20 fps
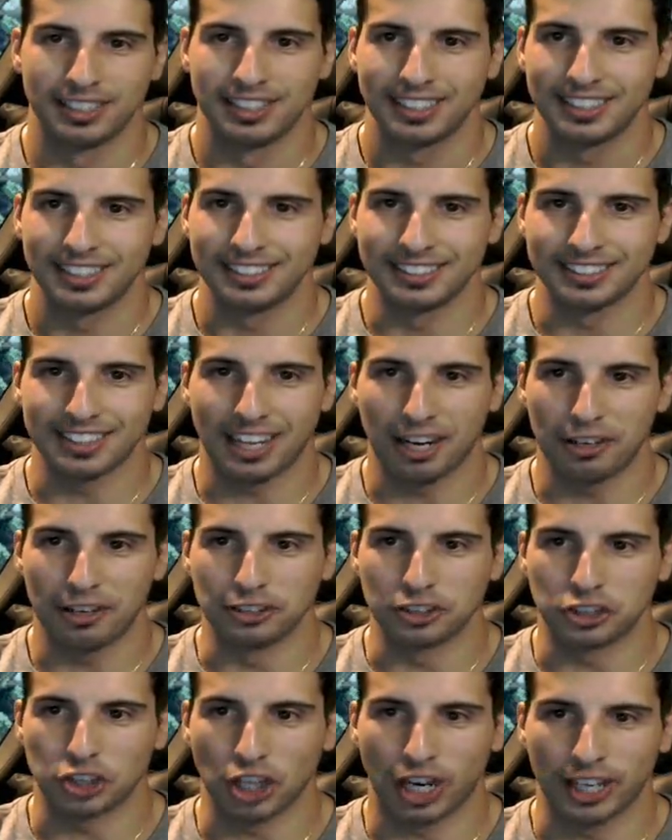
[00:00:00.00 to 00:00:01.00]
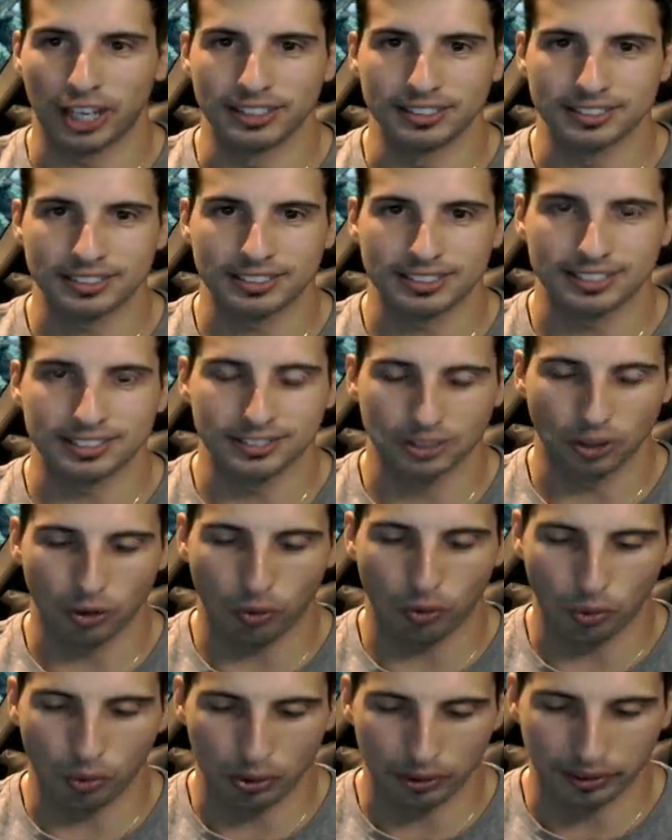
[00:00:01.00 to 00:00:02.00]
These iron giants, no
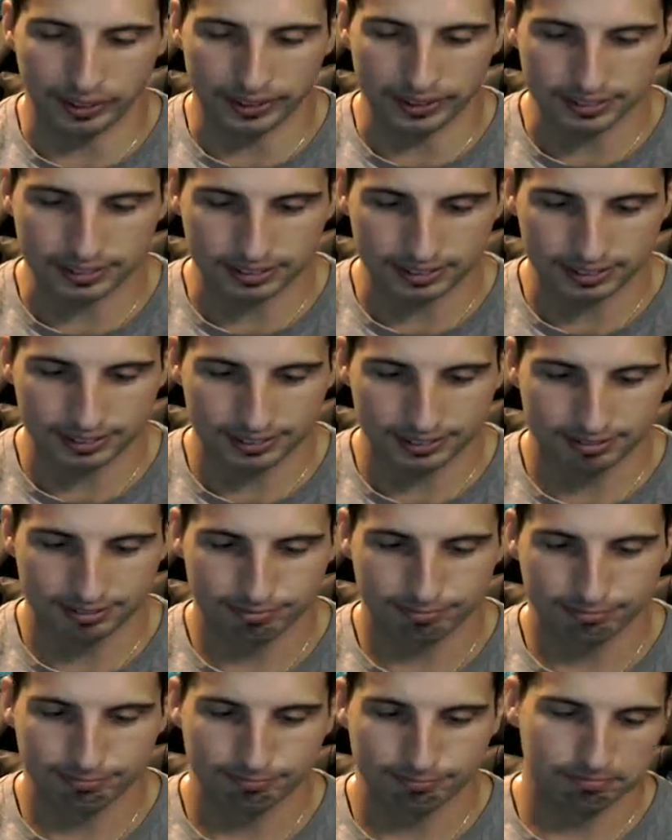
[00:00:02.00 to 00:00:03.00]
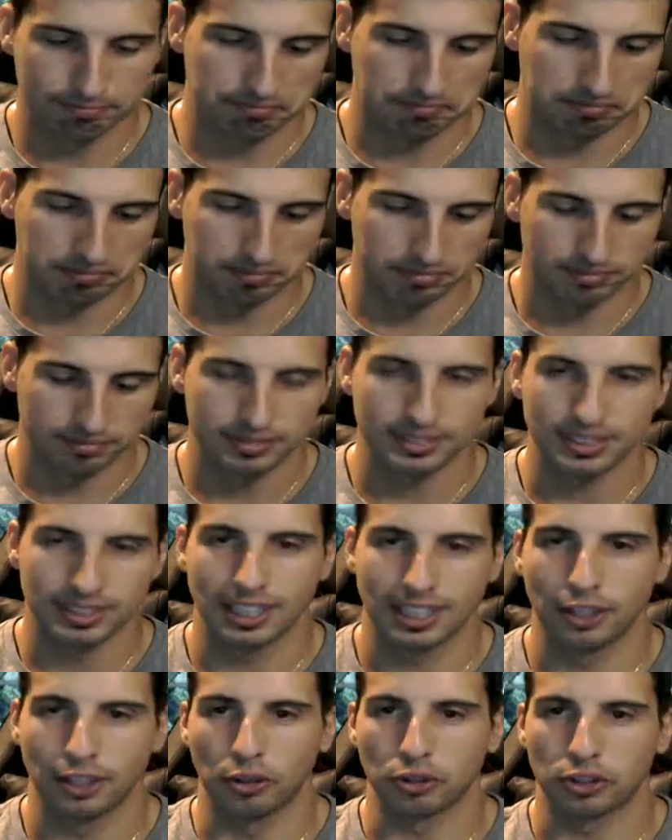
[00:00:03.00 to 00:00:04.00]
worries.
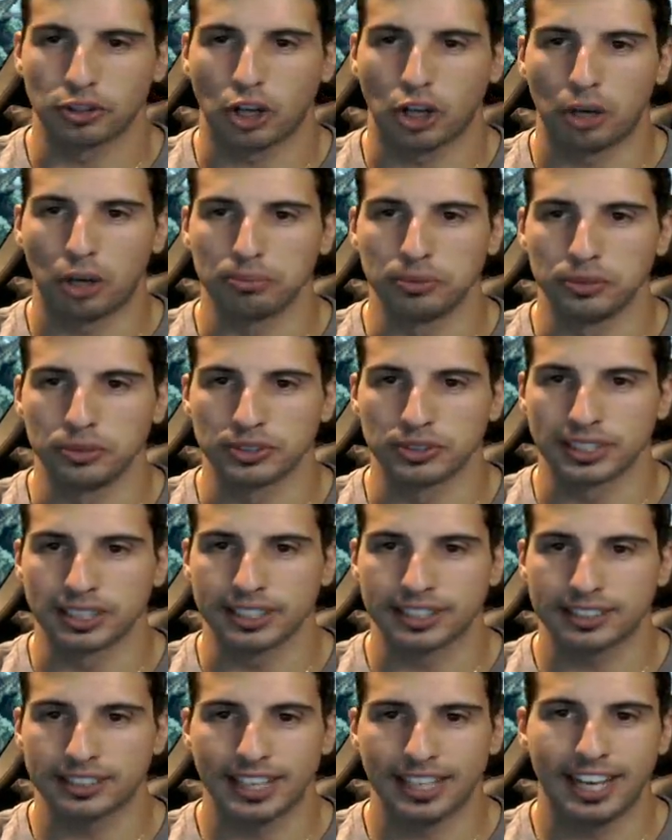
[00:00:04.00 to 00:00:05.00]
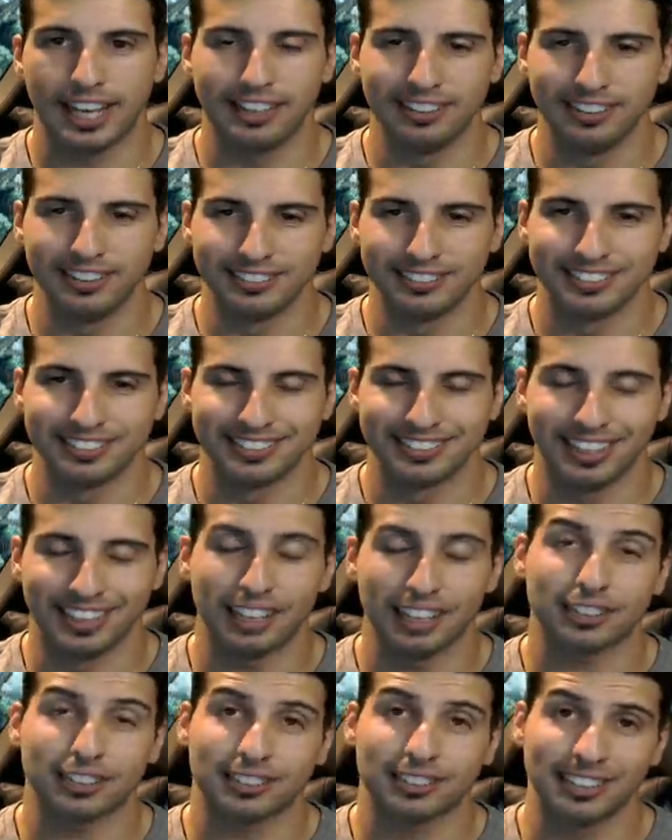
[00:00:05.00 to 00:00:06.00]
Little calm music. And
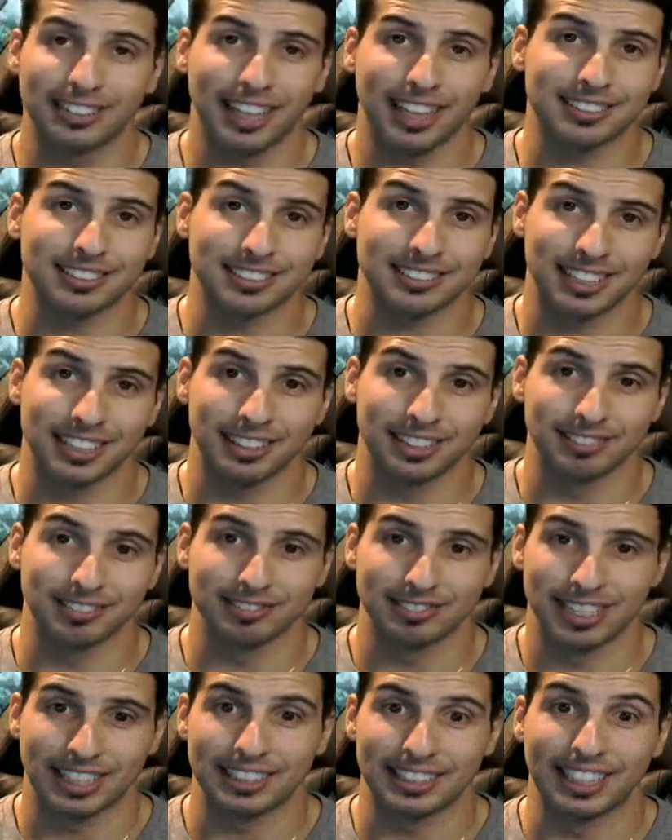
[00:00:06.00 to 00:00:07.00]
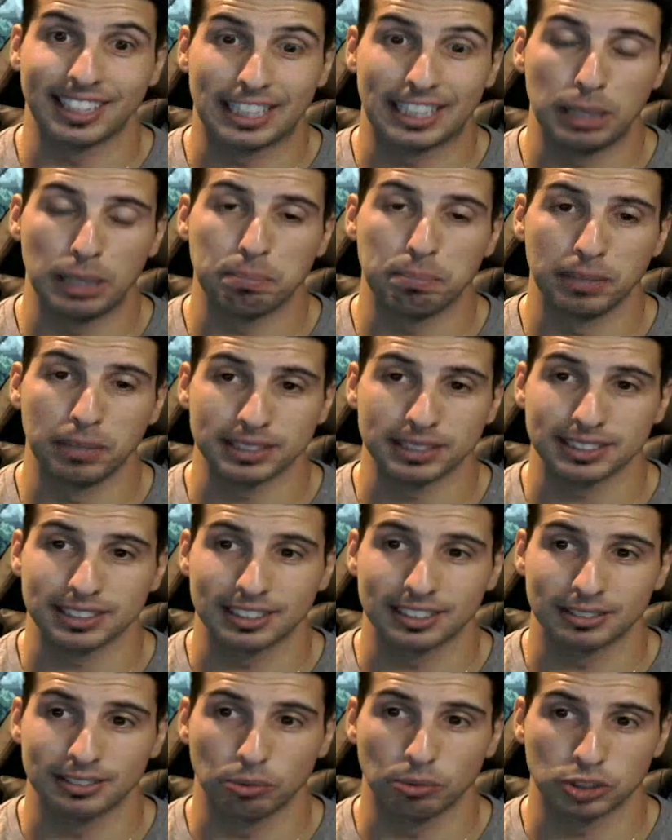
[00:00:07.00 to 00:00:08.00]
not not to say that they keep missing,
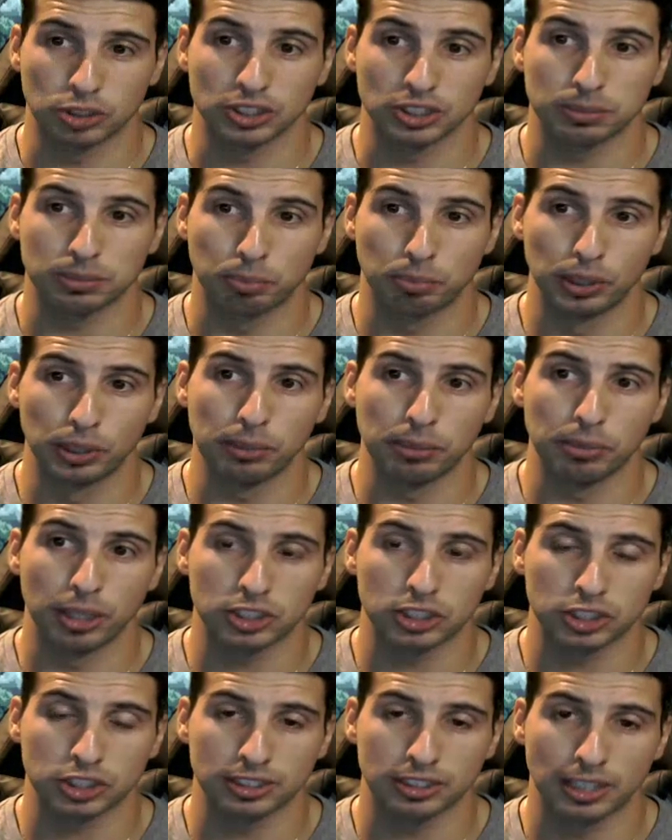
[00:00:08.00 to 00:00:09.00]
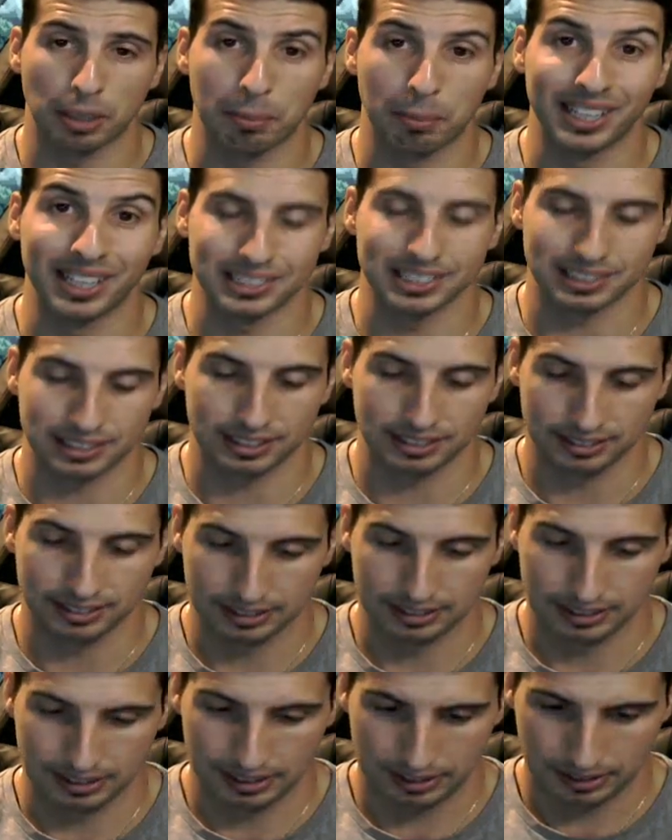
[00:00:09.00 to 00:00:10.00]
which is pretty much amazing.
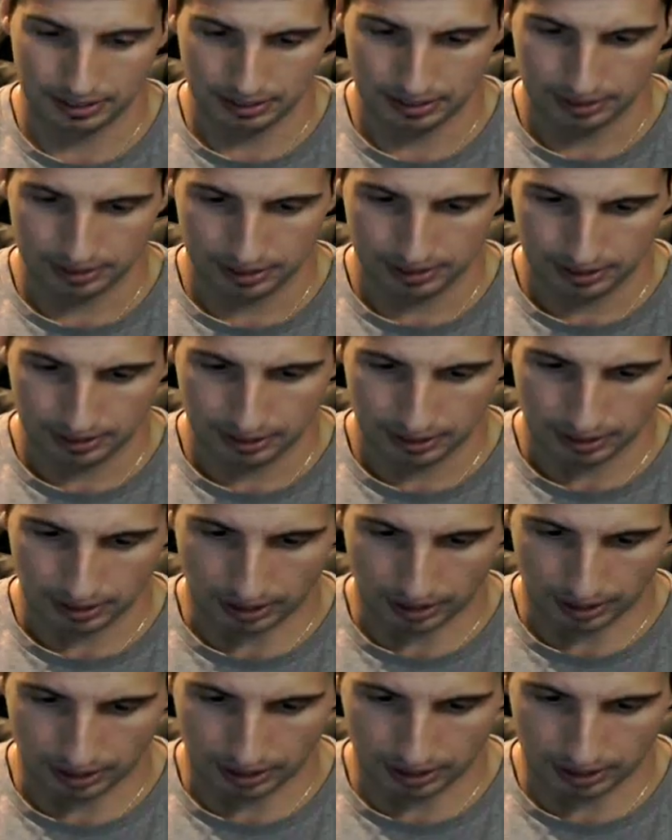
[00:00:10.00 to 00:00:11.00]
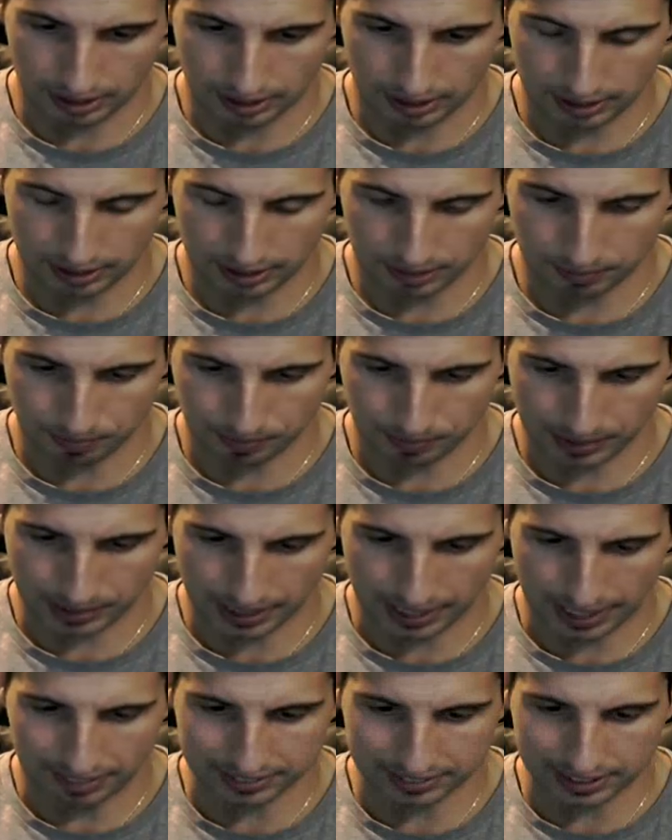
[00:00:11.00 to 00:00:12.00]
Uh,
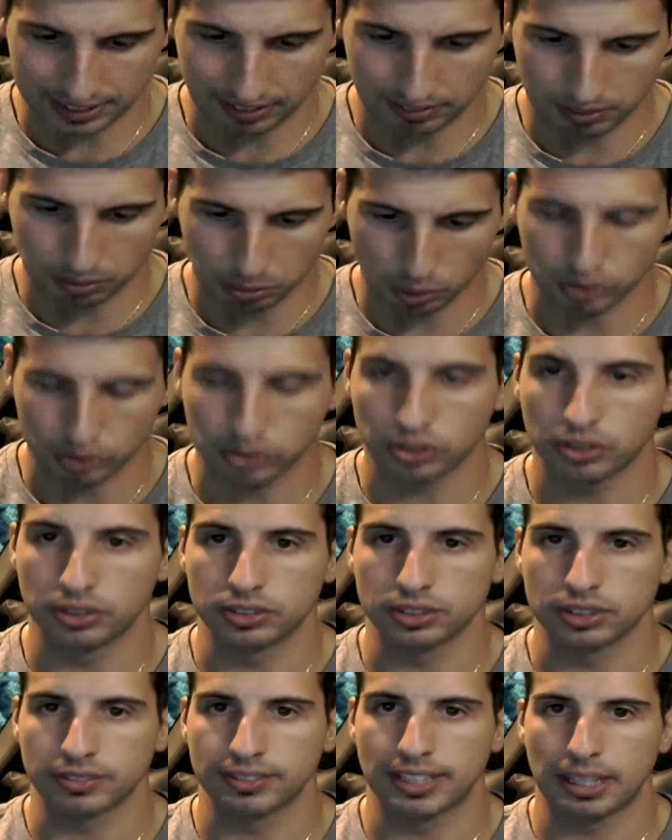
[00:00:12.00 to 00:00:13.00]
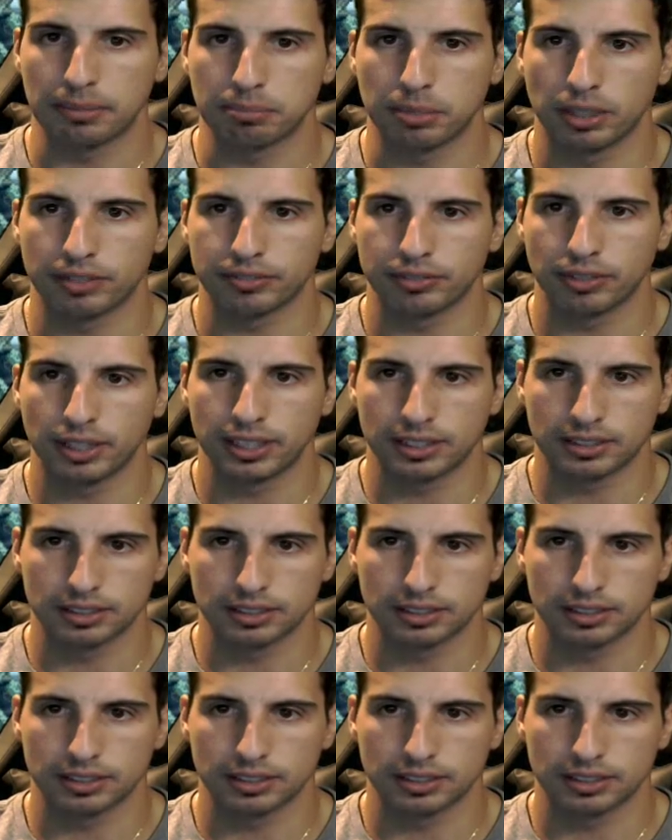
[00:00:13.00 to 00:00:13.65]
I have seven more turns of that buff, right?